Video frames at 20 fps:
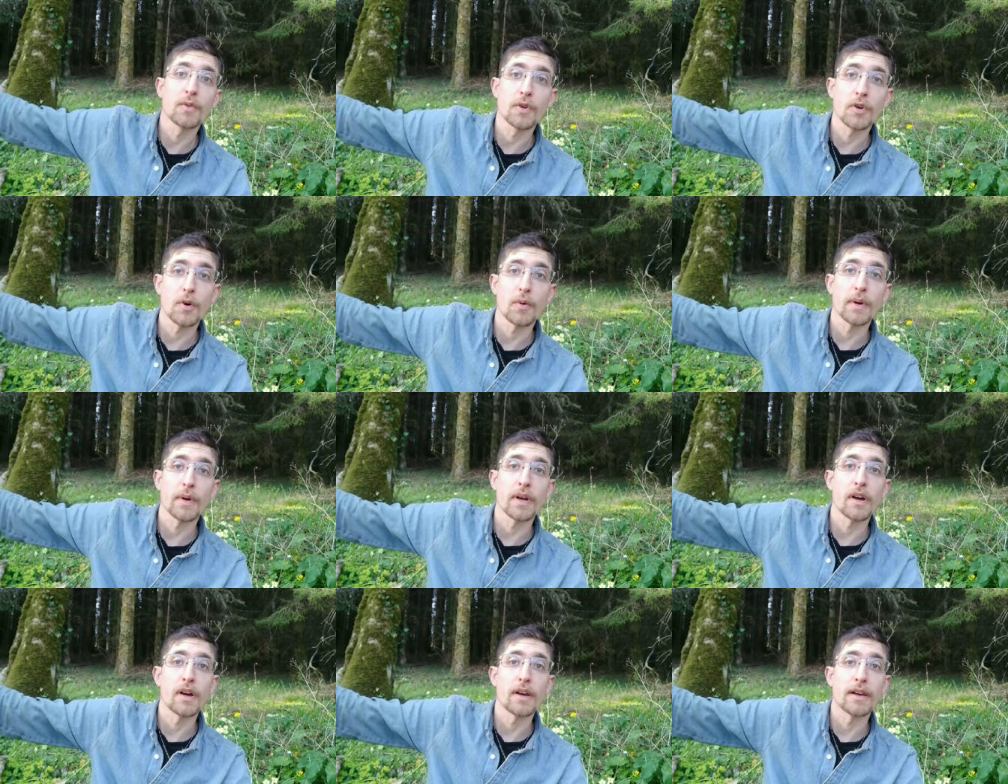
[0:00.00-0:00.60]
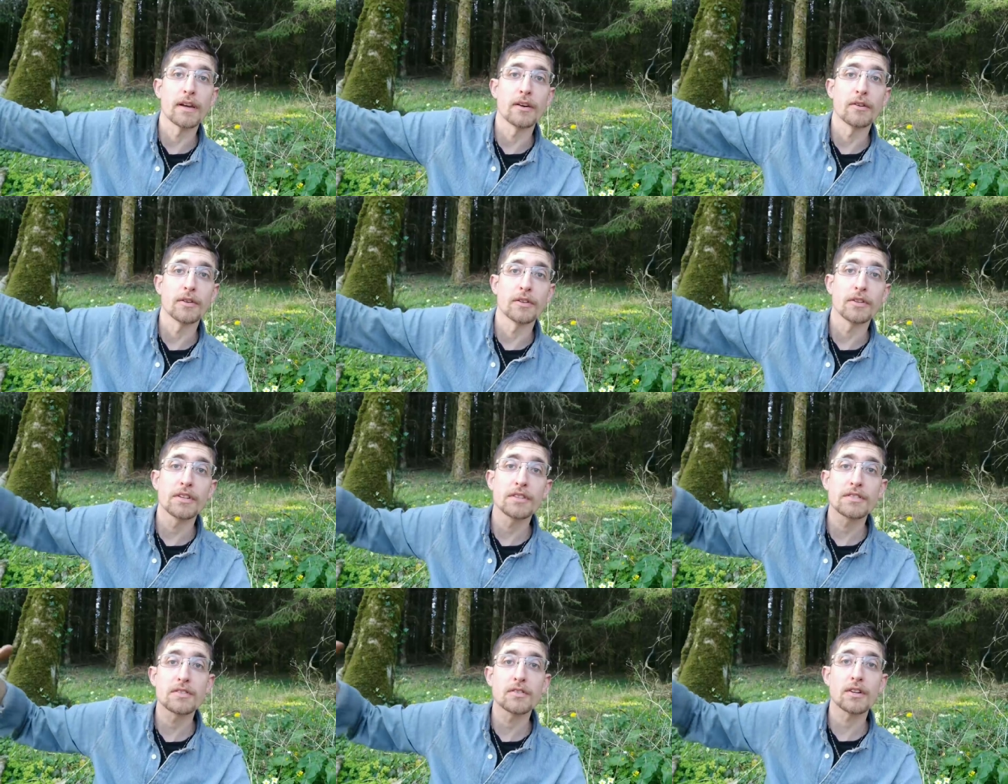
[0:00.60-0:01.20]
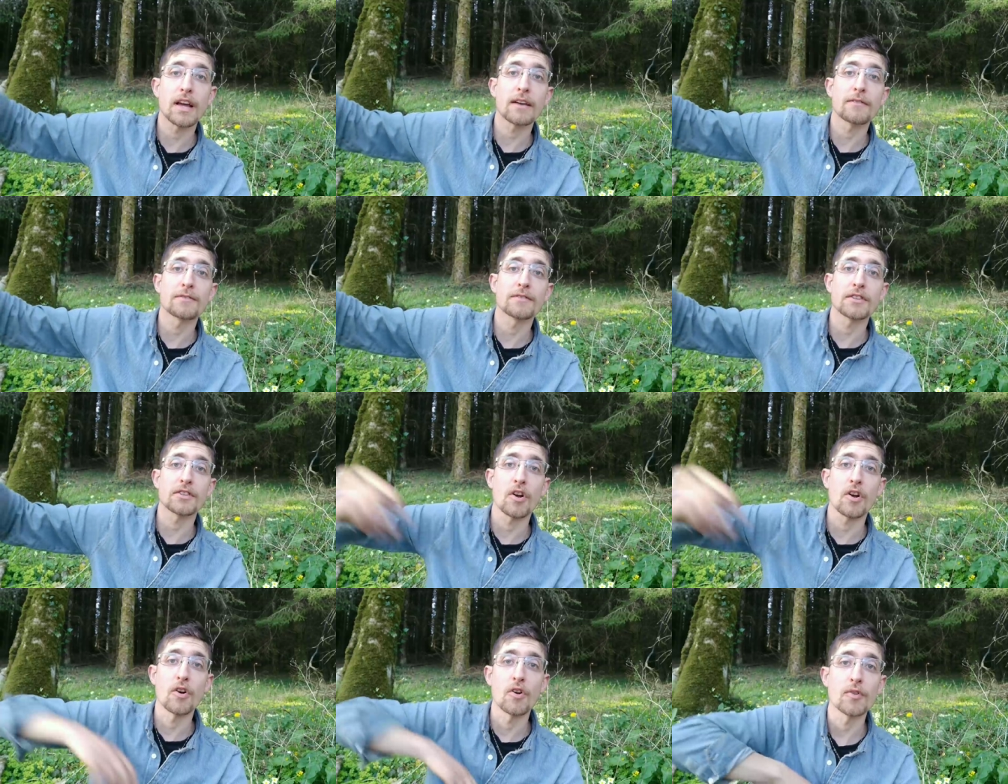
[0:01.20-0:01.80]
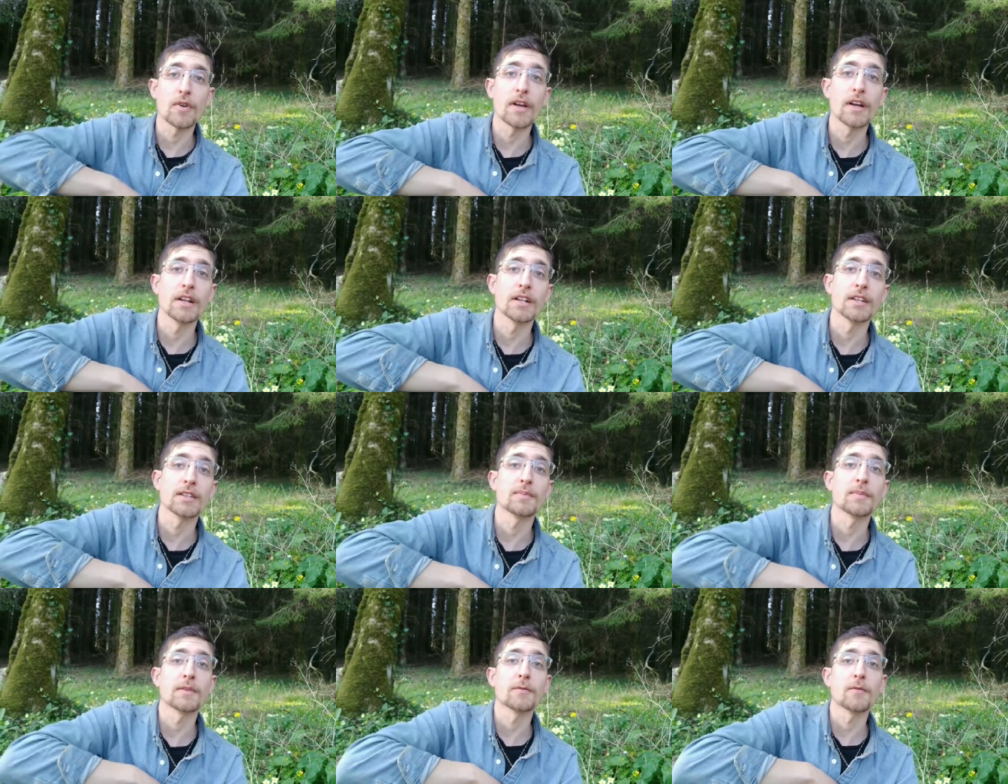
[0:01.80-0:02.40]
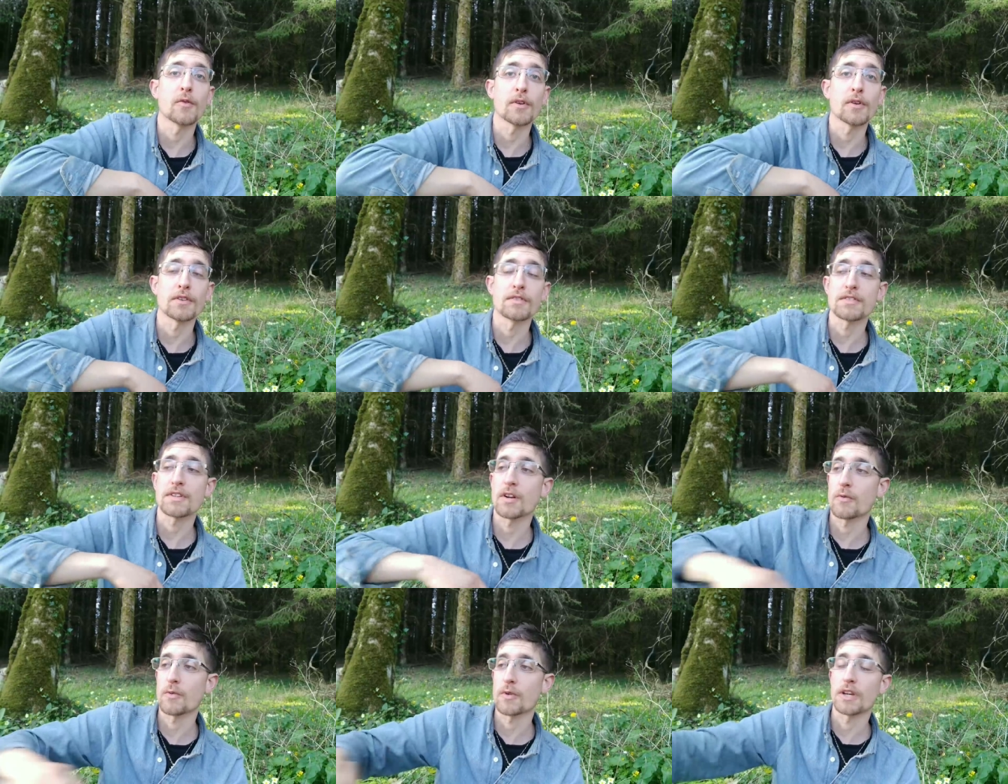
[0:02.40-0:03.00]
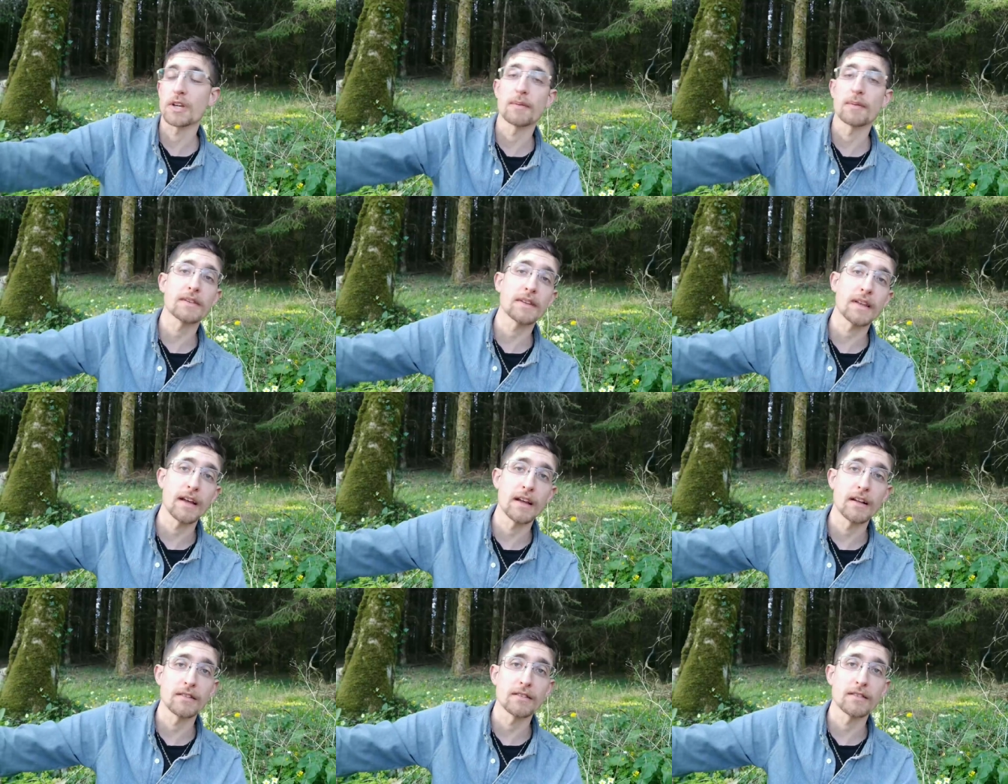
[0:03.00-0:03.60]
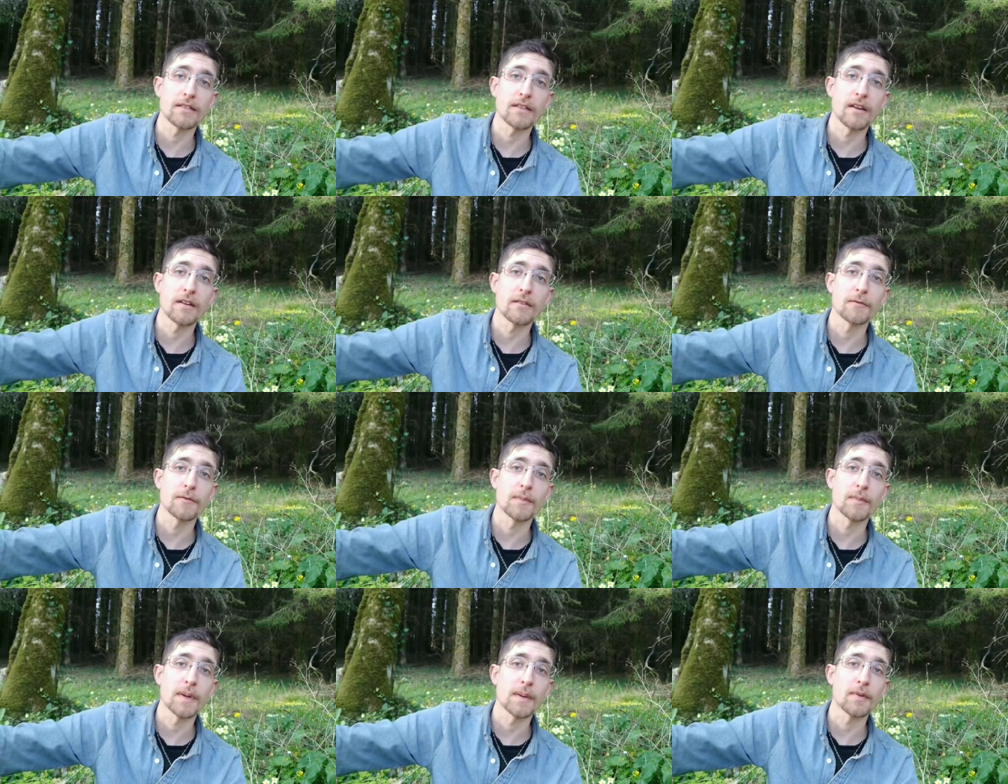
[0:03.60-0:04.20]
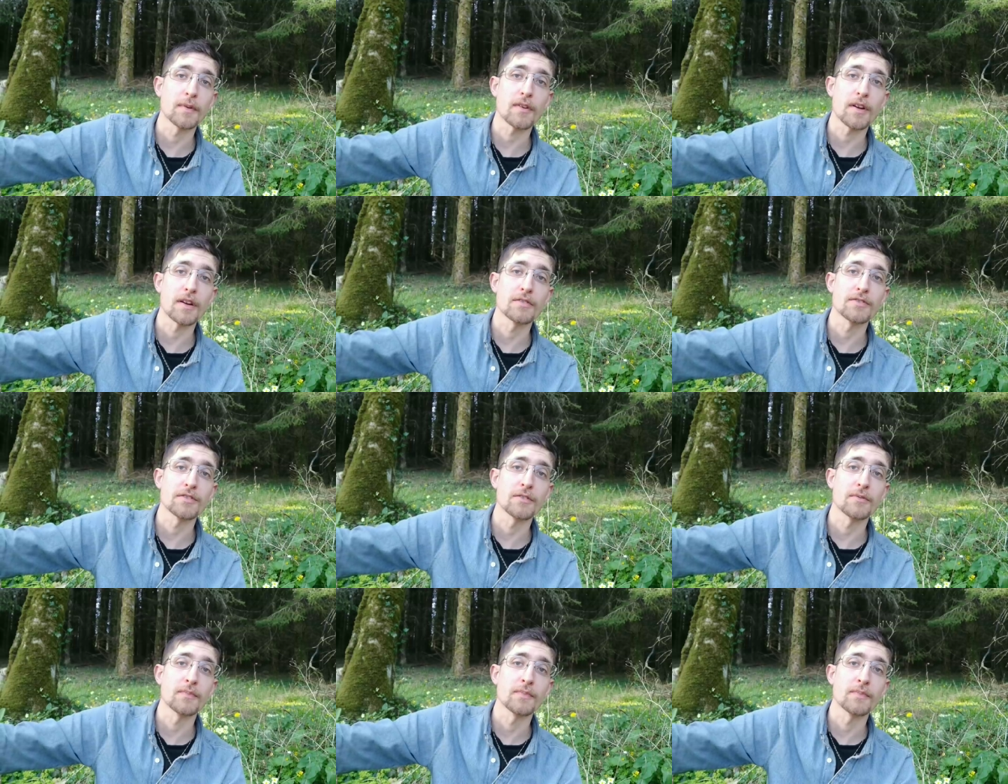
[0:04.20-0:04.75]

going on out. You need to look after your own health before you start worrying about the health of the people around you.